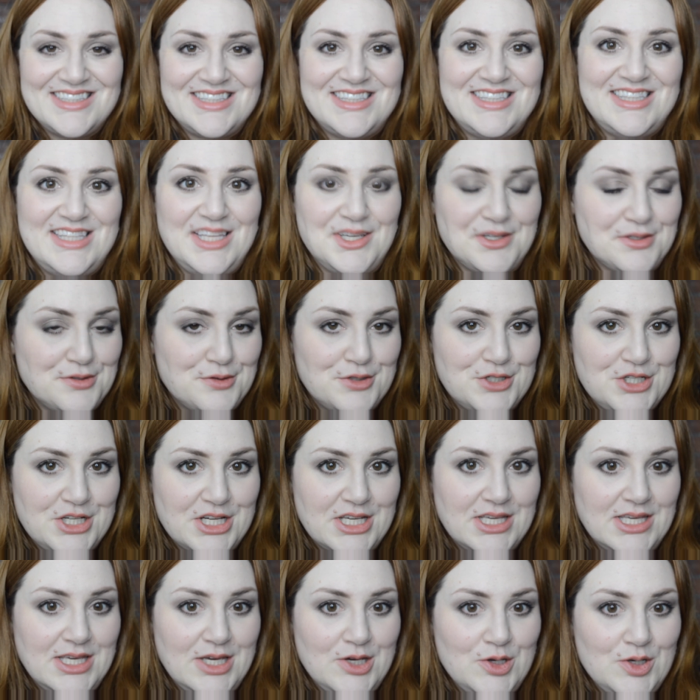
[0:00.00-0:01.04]
Thanks for
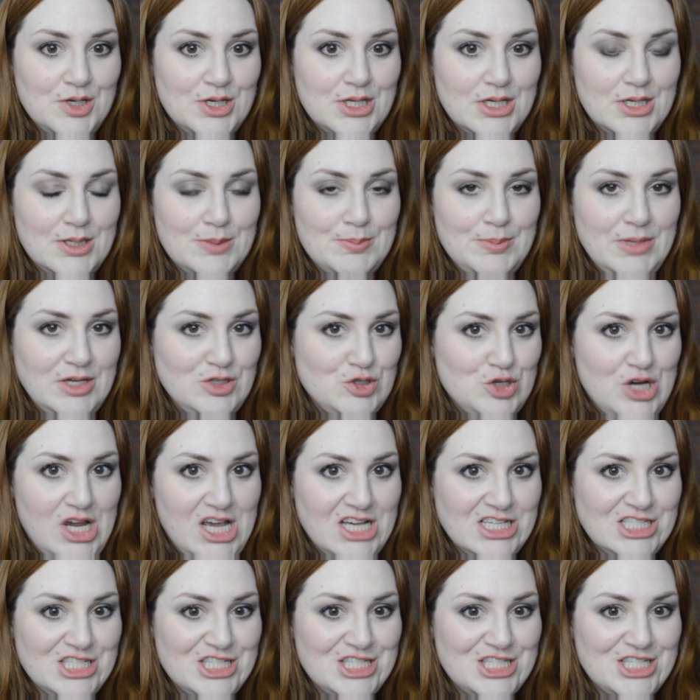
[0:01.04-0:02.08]
checking out my
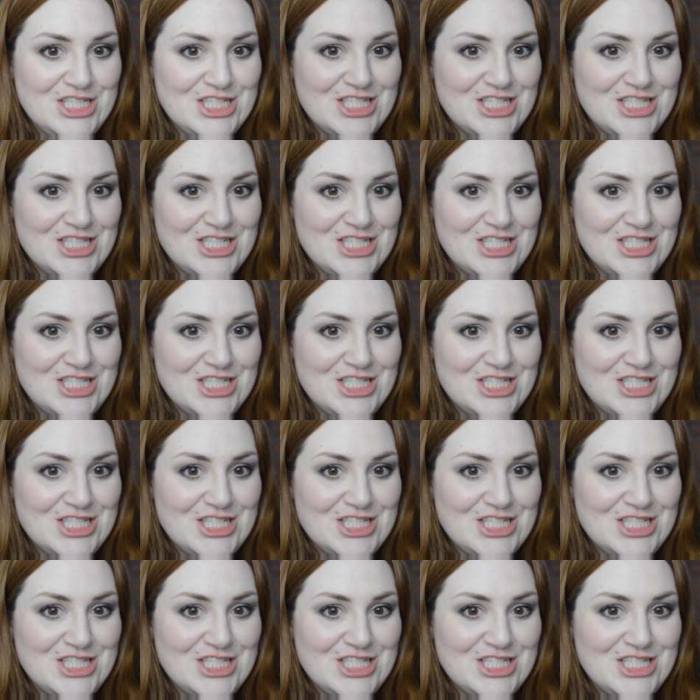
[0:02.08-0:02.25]
trash.